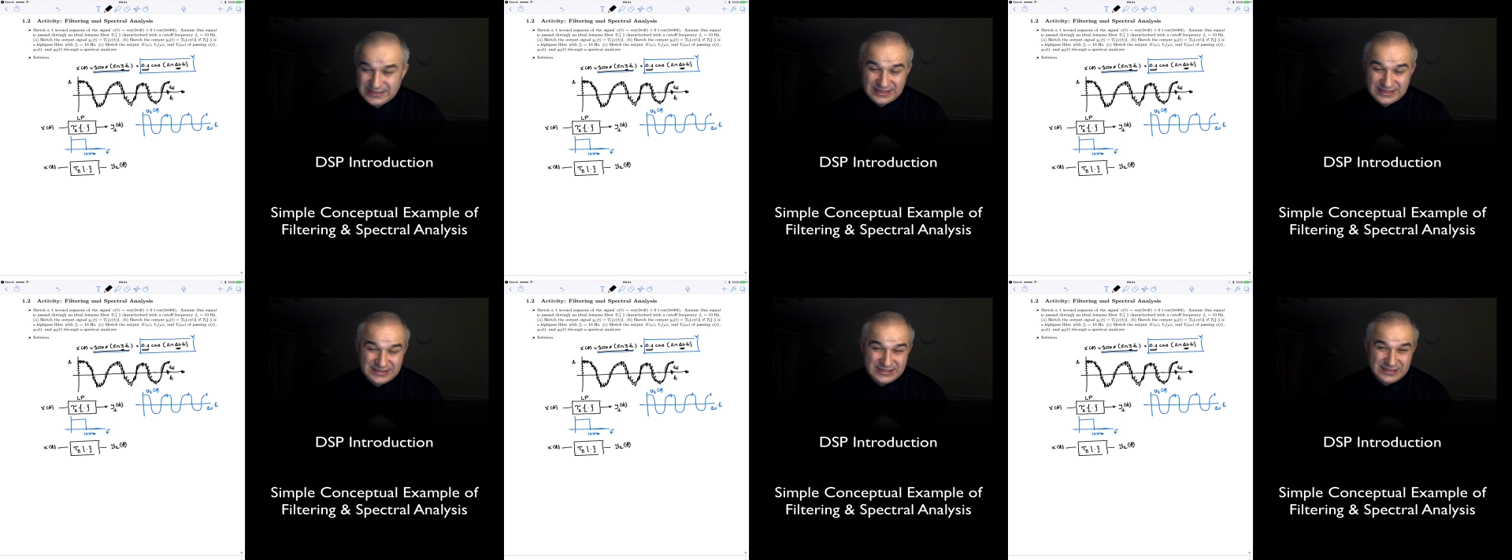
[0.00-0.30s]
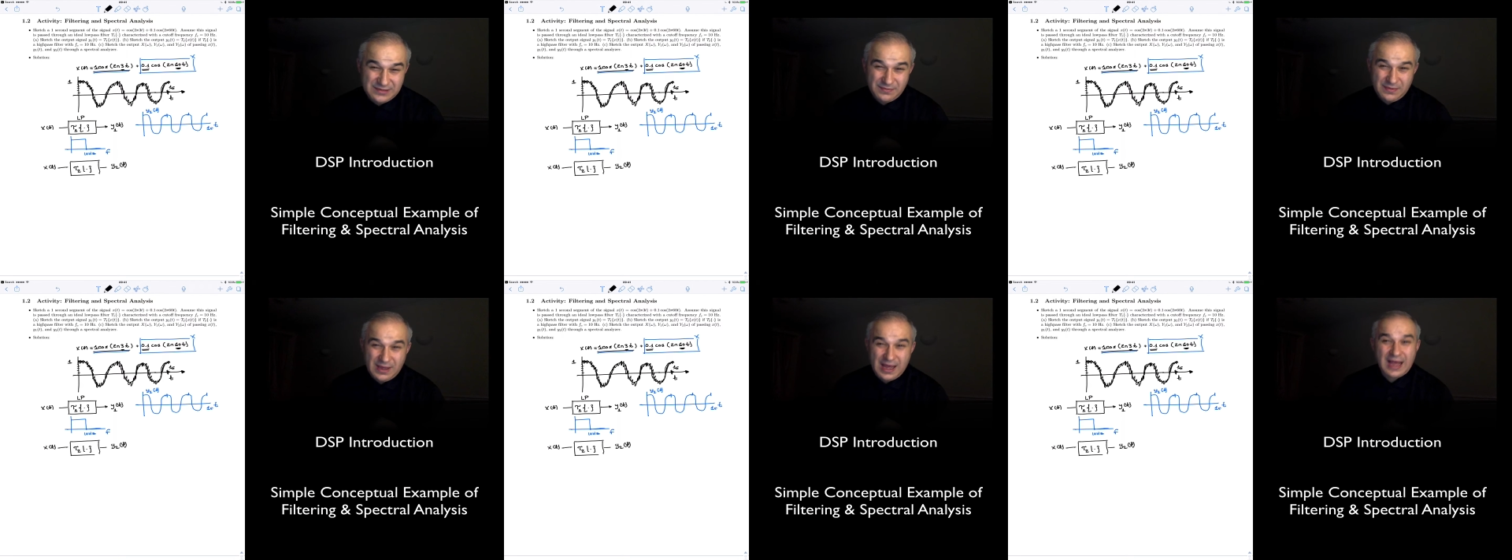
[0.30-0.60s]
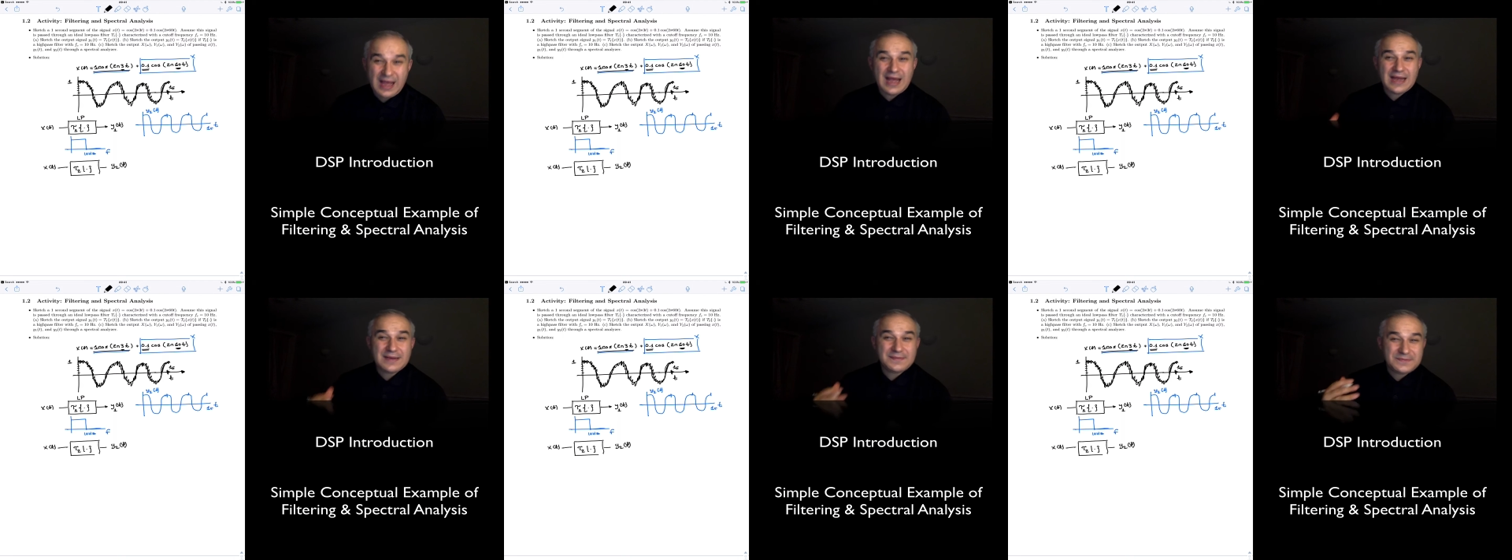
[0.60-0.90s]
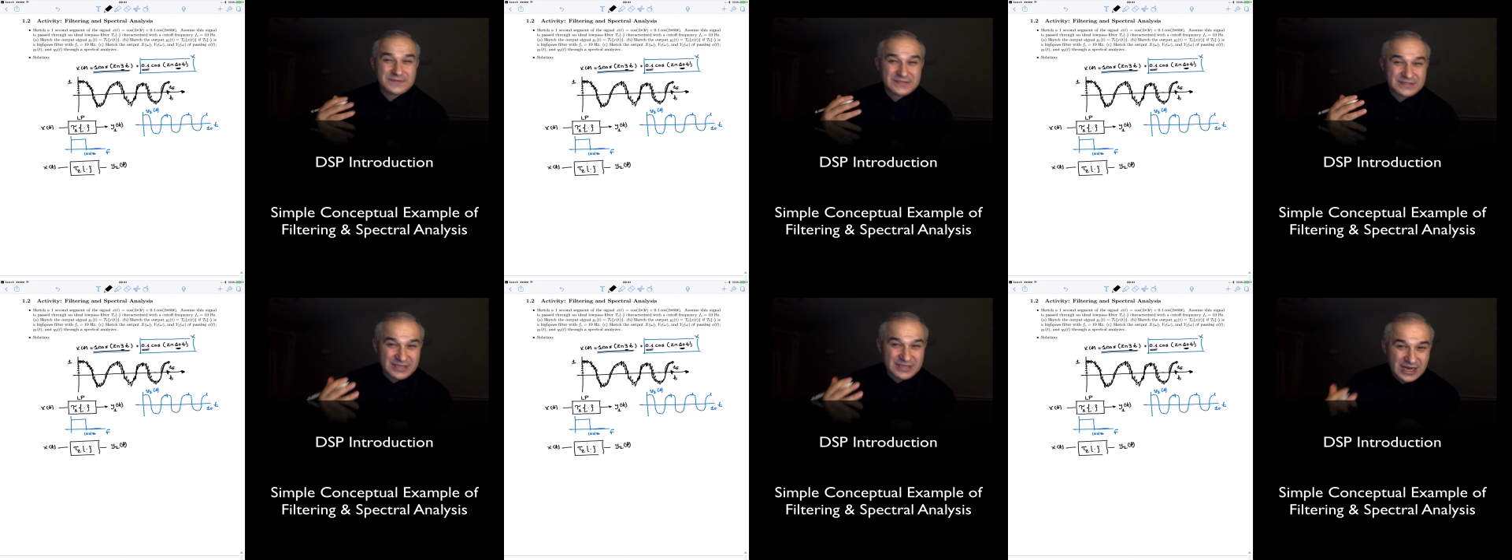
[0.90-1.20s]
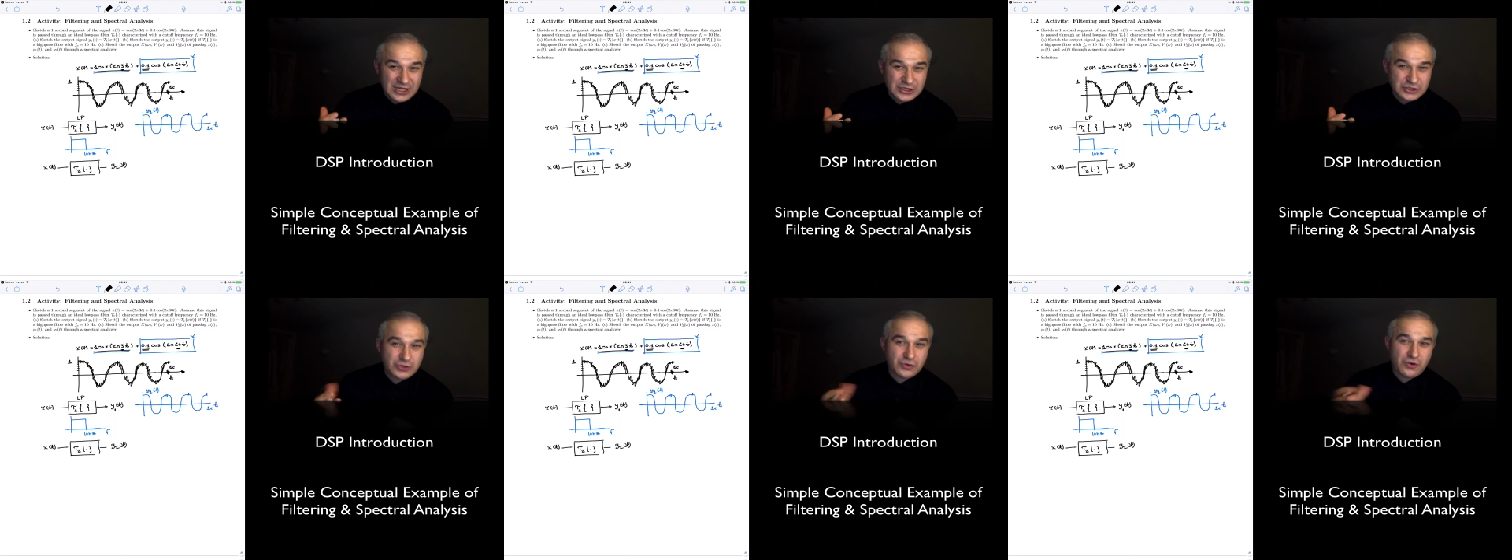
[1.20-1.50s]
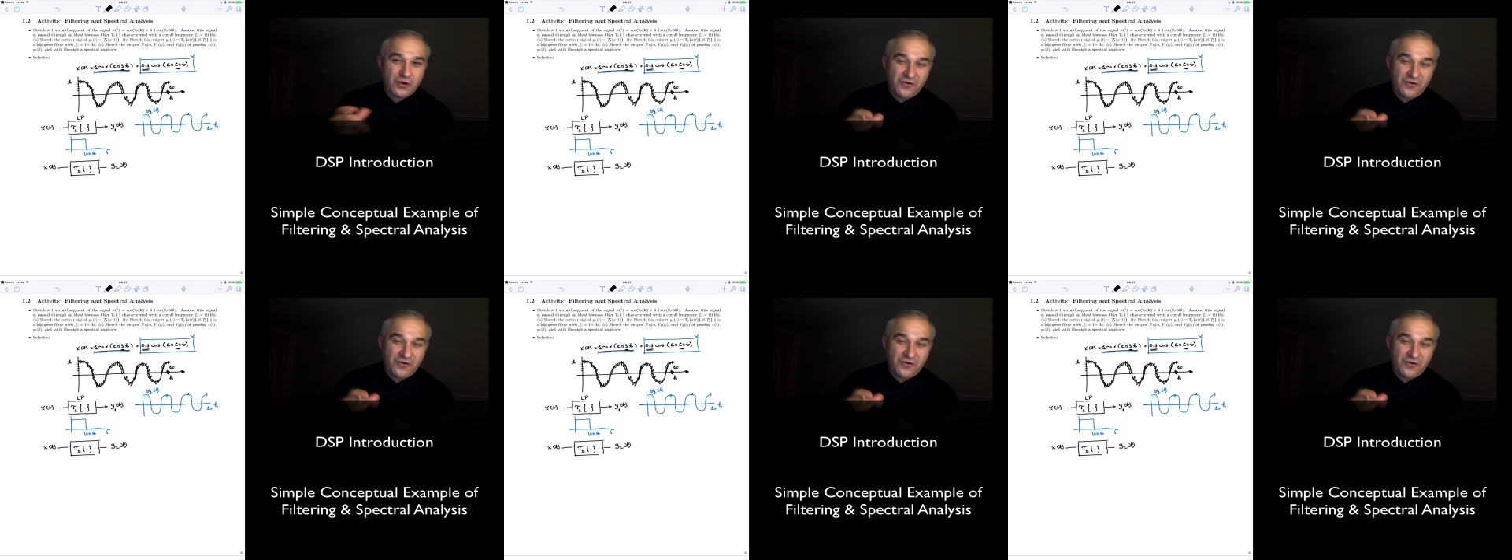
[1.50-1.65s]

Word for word: system, an abstraction